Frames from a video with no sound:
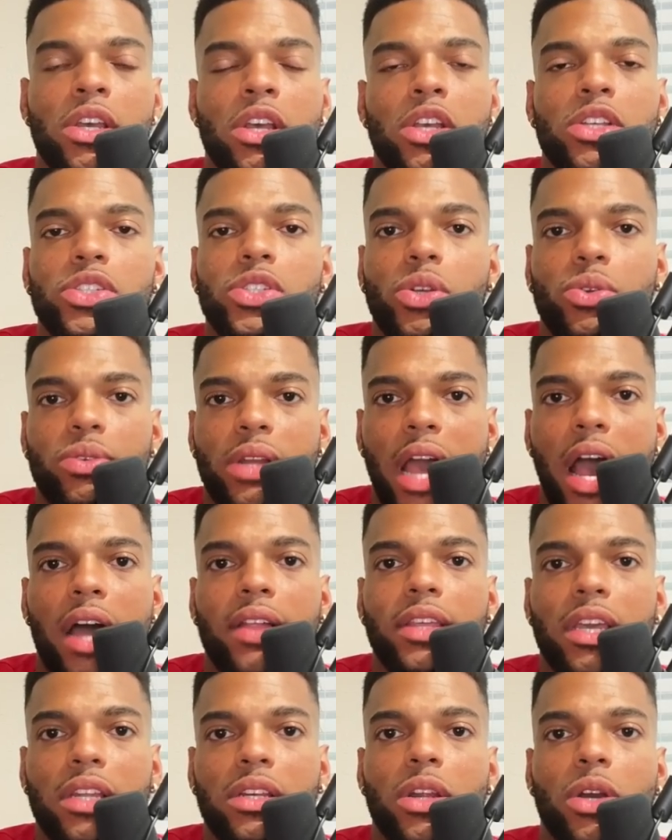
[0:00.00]
So now
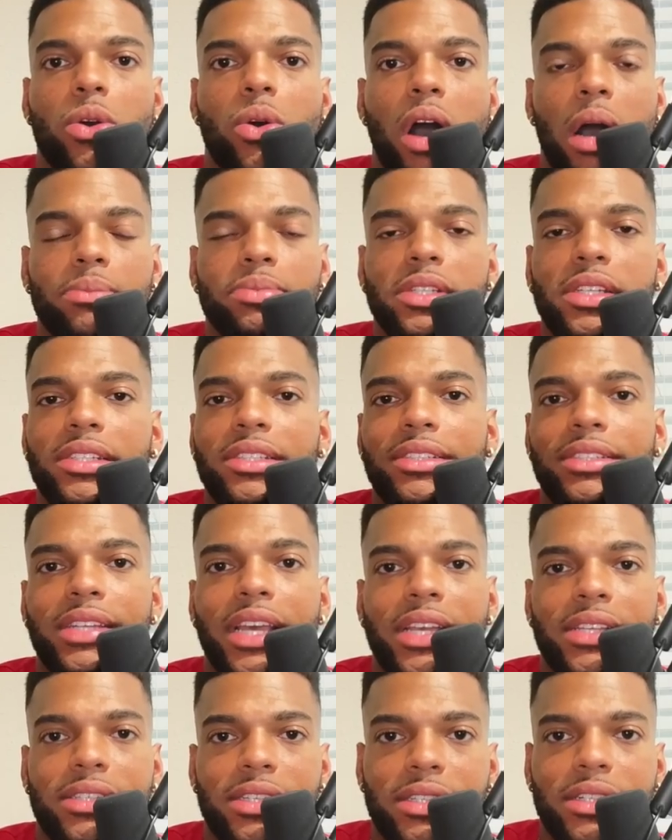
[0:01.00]
they know I'm just
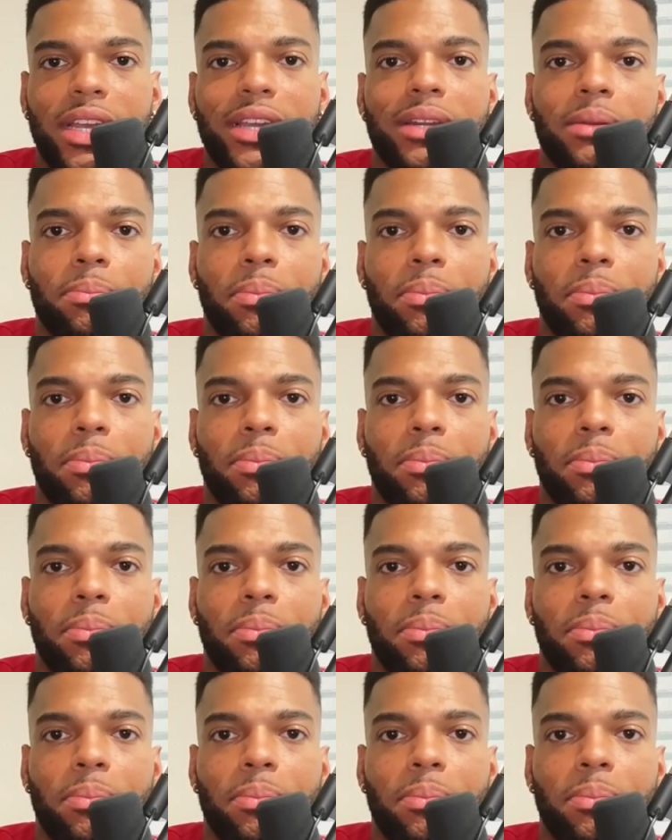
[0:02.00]
designated